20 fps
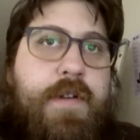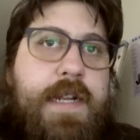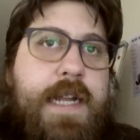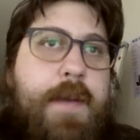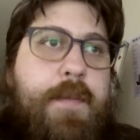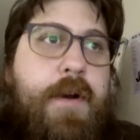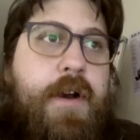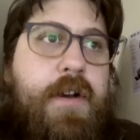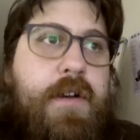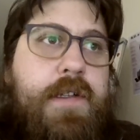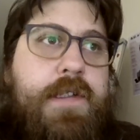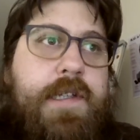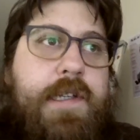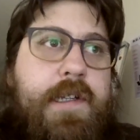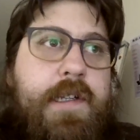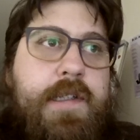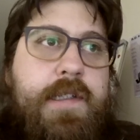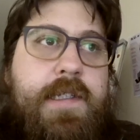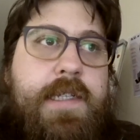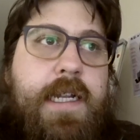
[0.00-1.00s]
of demos
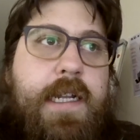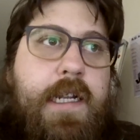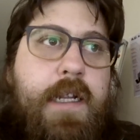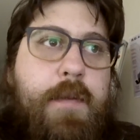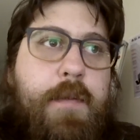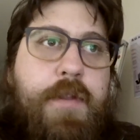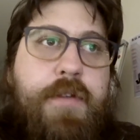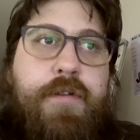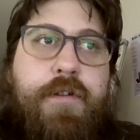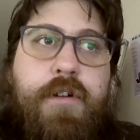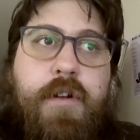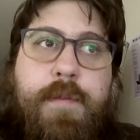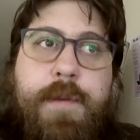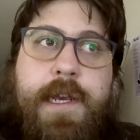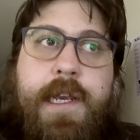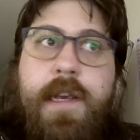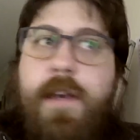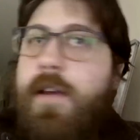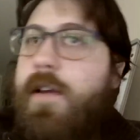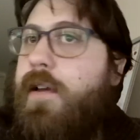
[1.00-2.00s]
and sending them through to
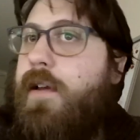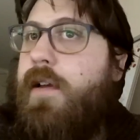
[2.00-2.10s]
me.